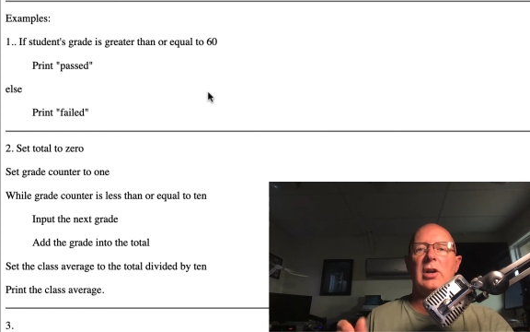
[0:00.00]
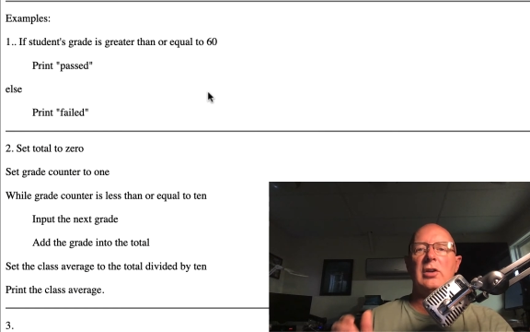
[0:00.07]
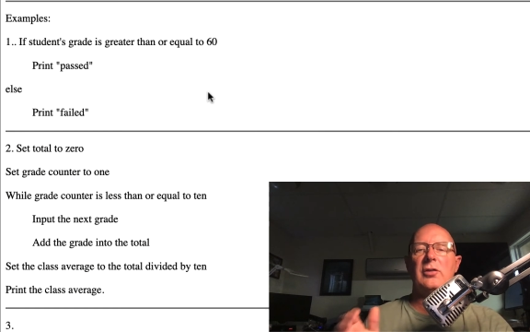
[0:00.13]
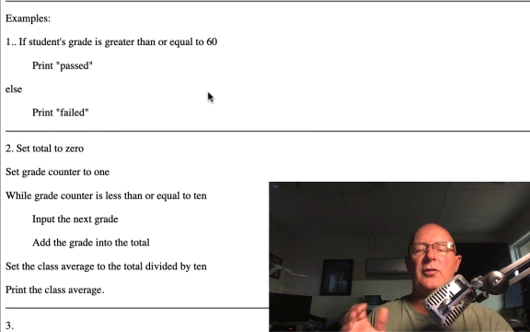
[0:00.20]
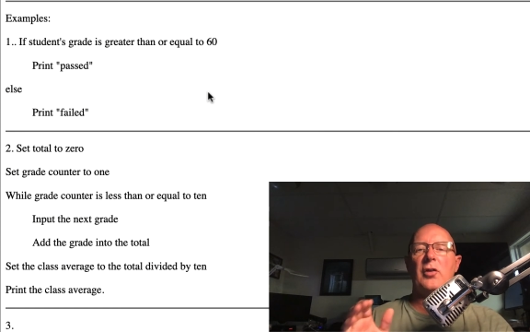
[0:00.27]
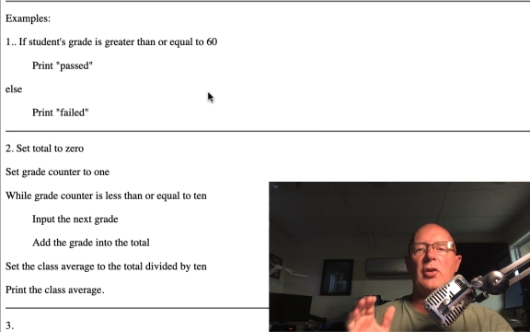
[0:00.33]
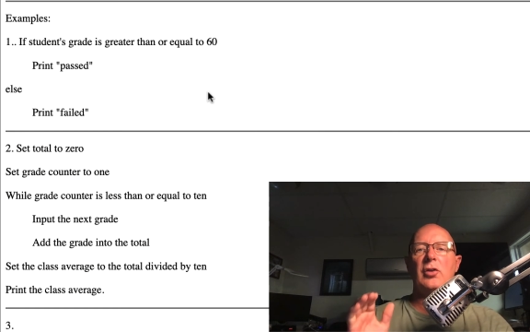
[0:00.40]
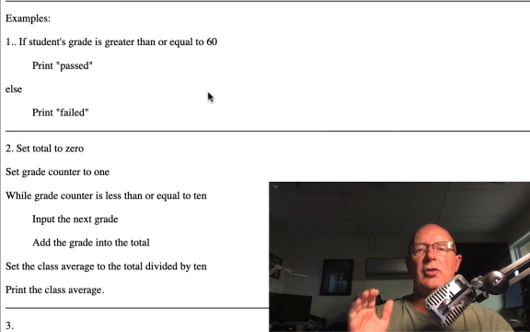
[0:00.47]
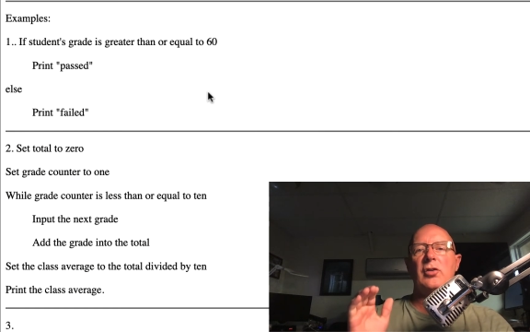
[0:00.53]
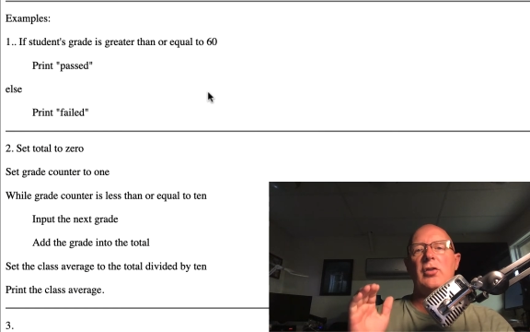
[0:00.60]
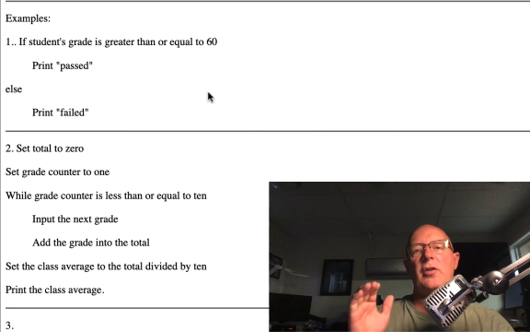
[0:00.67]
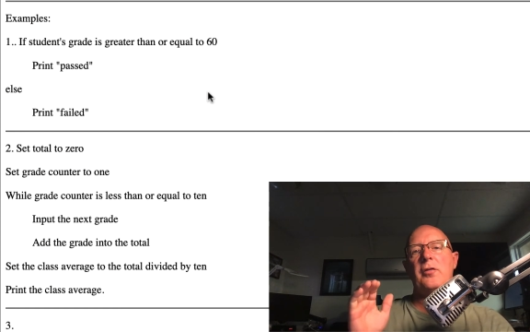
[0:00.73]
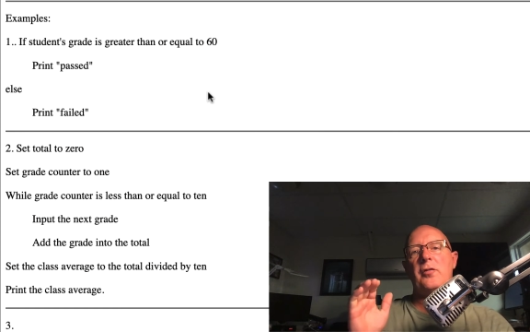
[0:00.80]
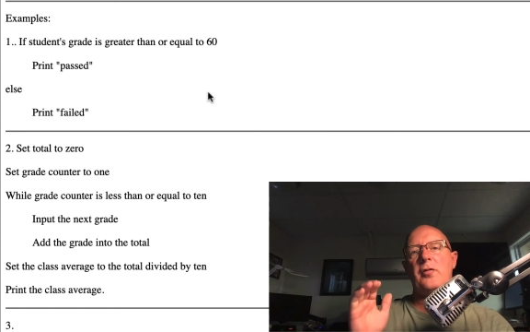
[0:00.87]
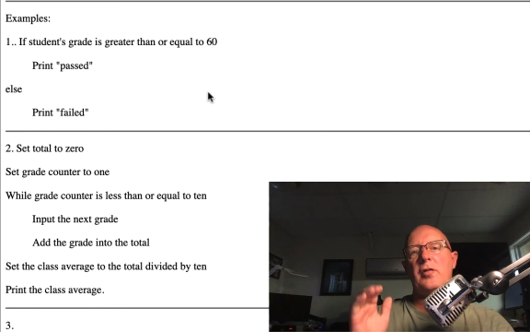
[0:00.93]
as far as
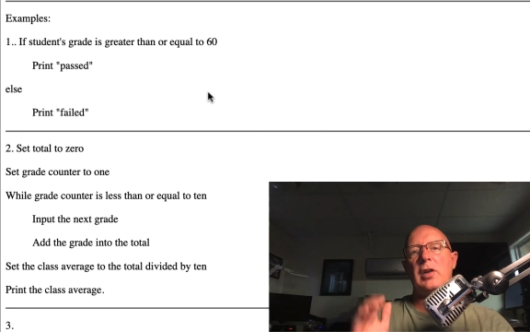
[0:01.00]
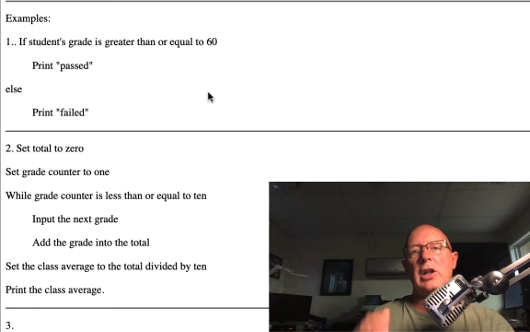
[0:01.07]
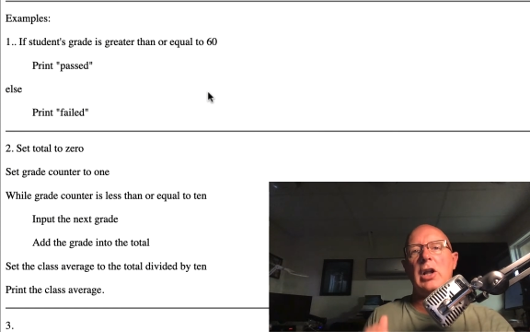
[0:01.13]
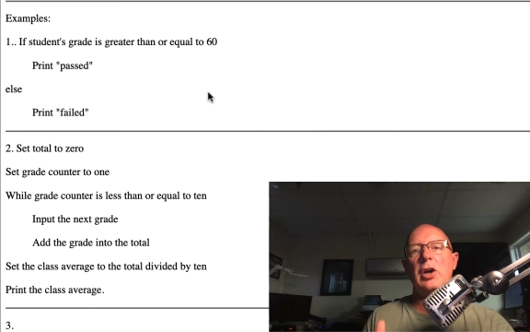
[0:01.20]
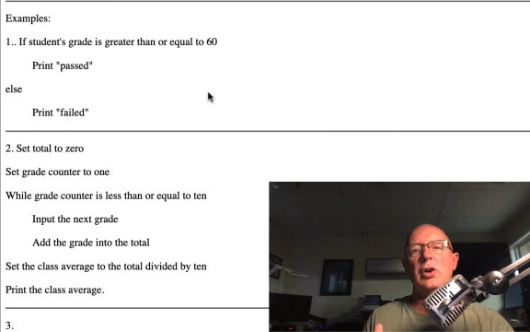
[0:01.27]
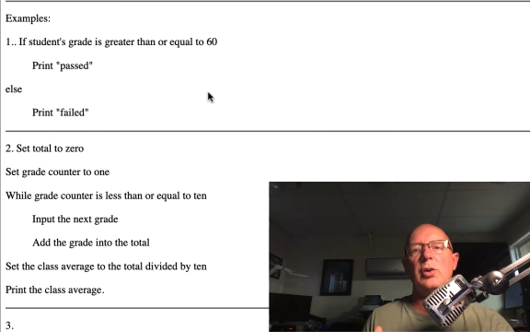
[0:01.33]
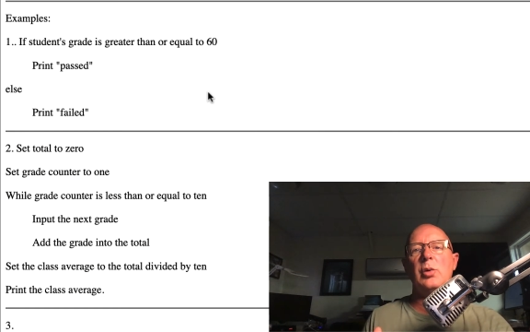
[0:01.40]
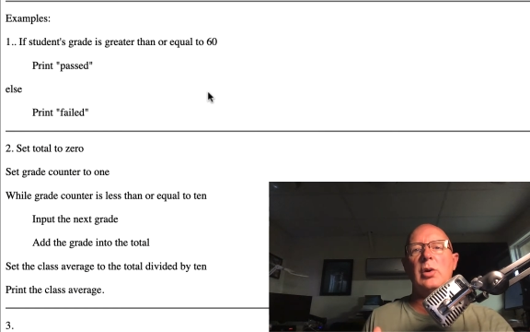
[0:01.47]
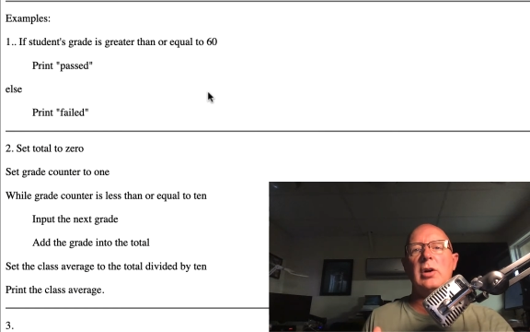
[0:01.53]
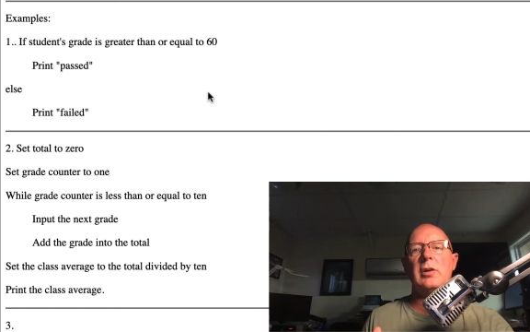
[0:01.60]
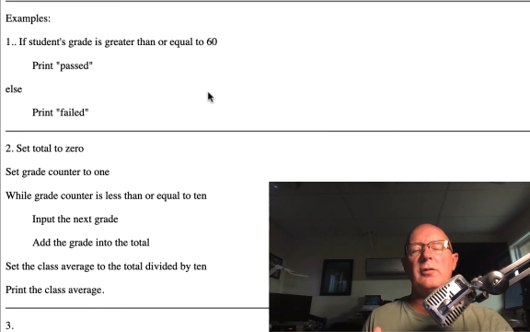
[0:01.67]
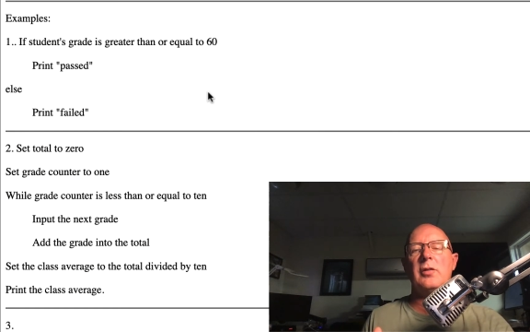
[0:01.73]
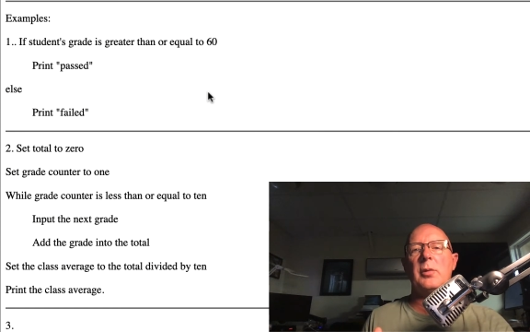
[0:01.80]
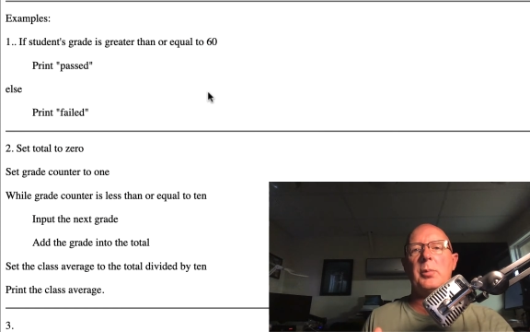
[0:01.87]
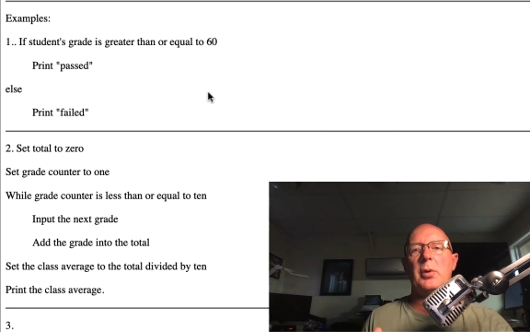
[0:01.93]
the flow
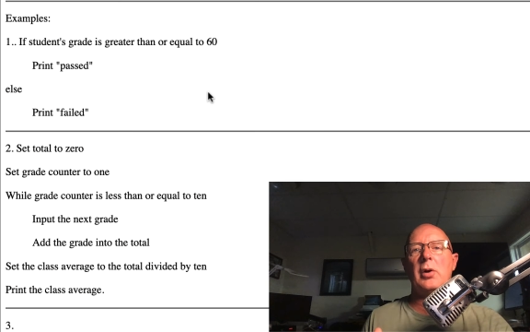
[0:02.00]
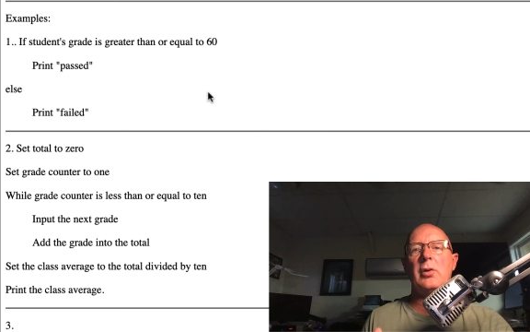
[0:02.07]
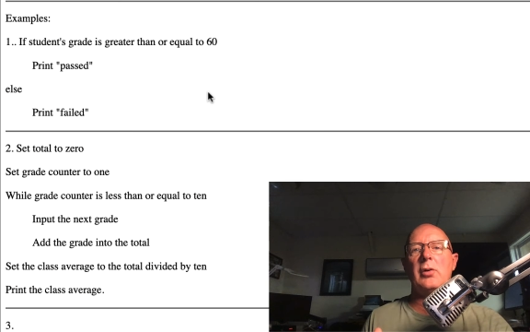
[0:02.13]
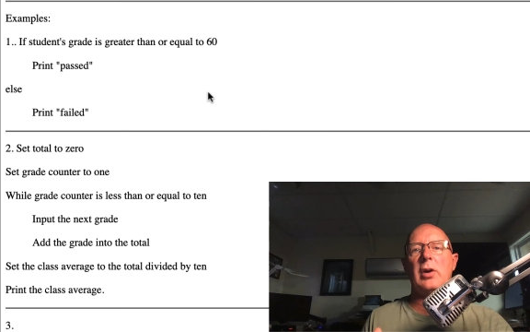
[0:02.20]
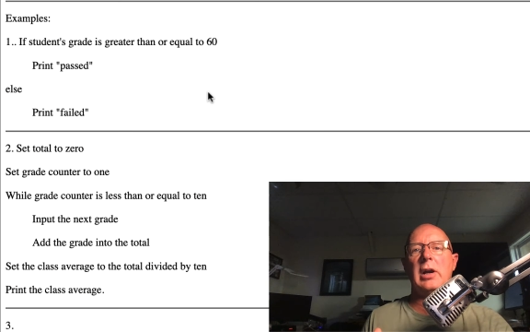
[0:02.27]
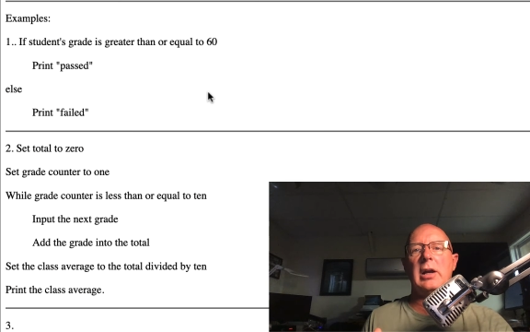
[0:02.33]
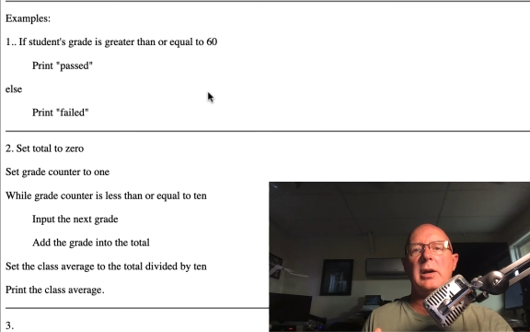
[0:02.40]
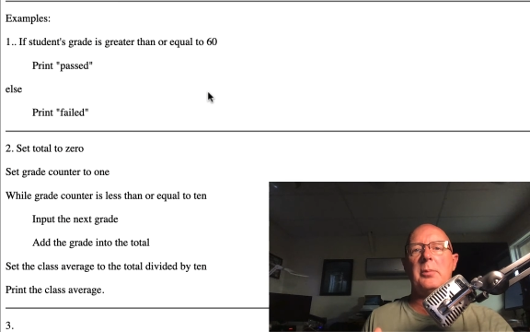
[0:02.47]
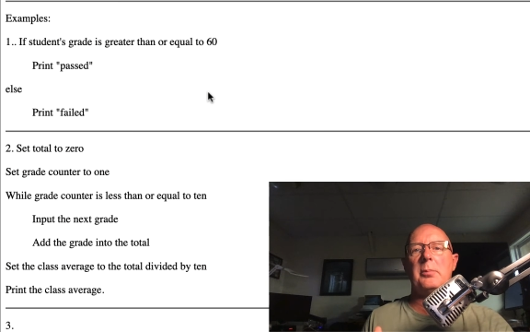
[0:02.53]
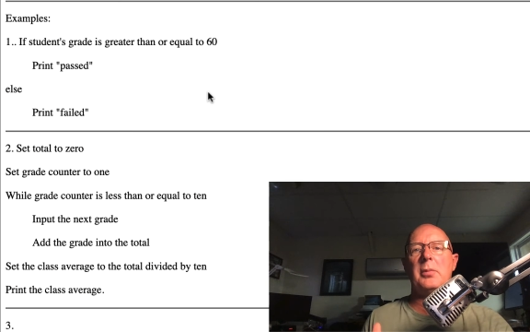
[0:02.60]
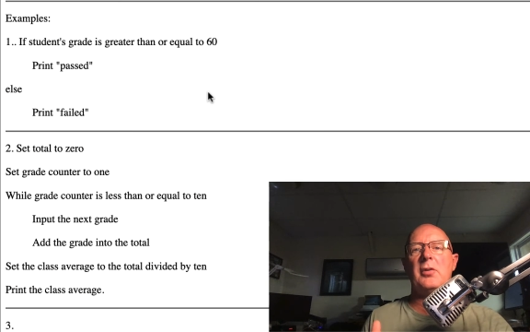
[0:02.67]
of the program